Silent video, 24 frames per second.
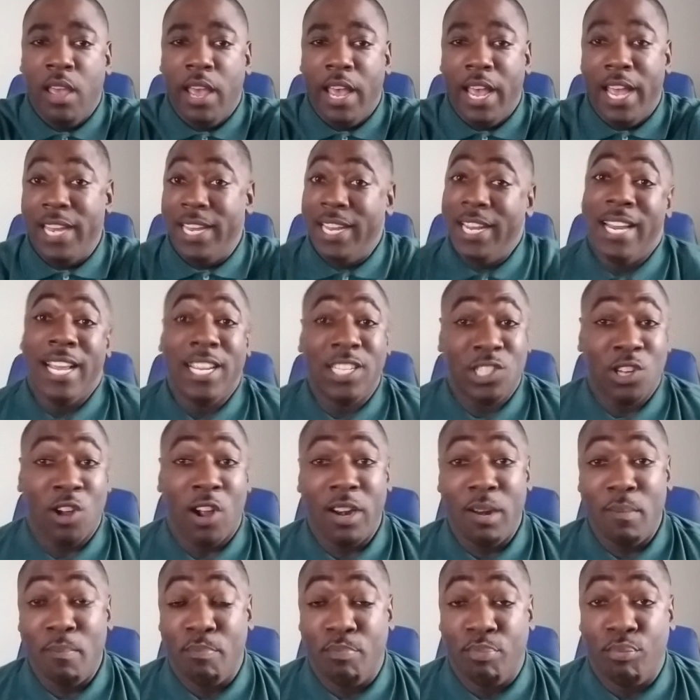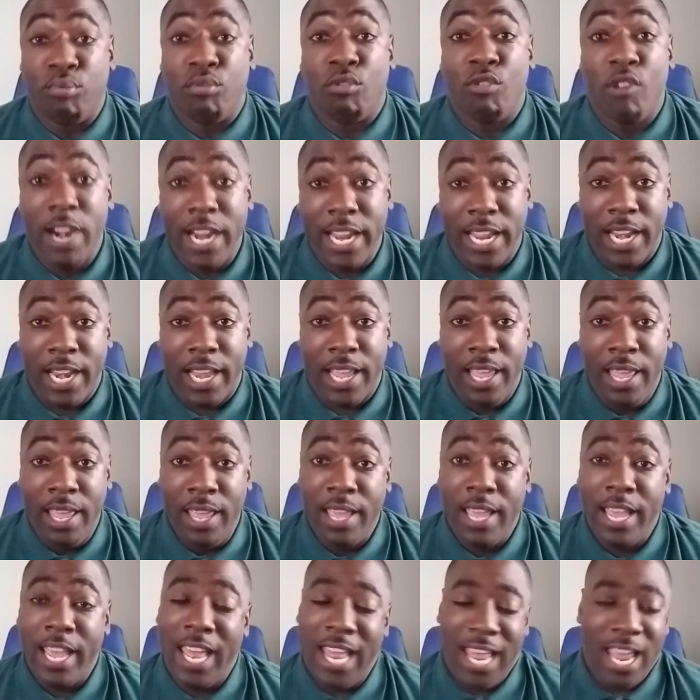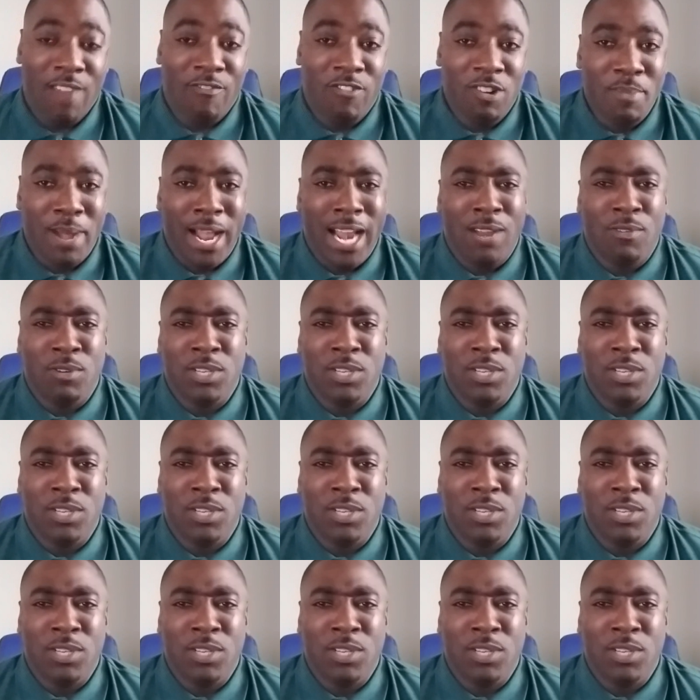And then they started bringing it. And everybody